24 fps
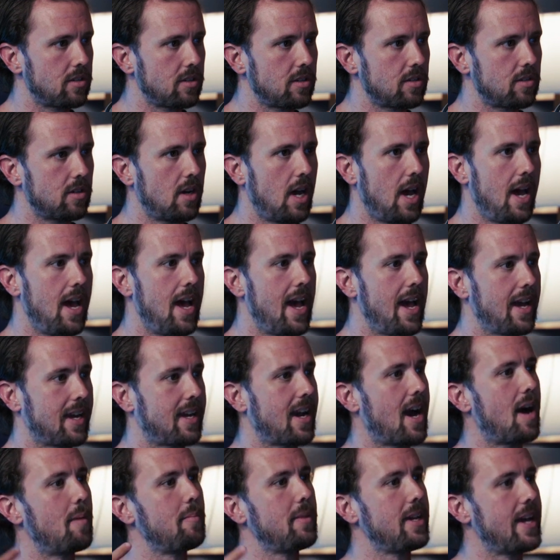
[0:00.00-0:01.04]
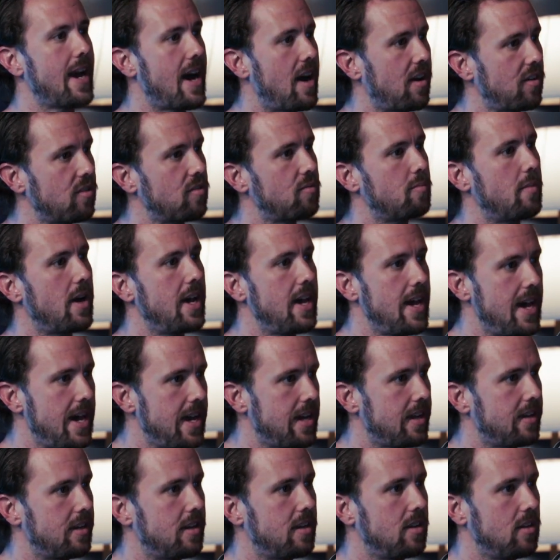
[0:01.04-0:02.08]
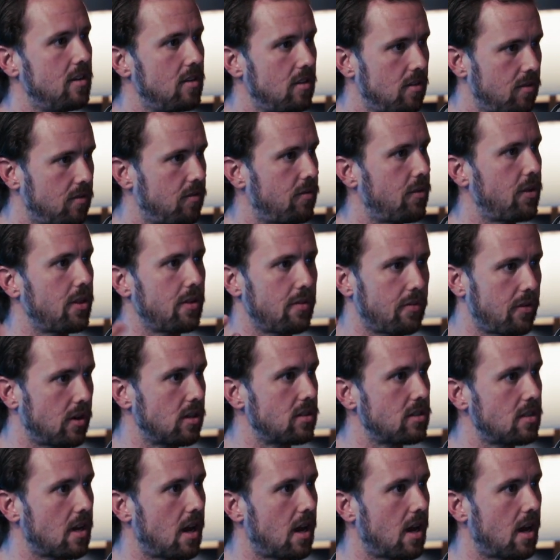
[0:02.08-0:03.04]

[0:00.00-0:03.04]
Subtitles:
to, it got me out of my head for the first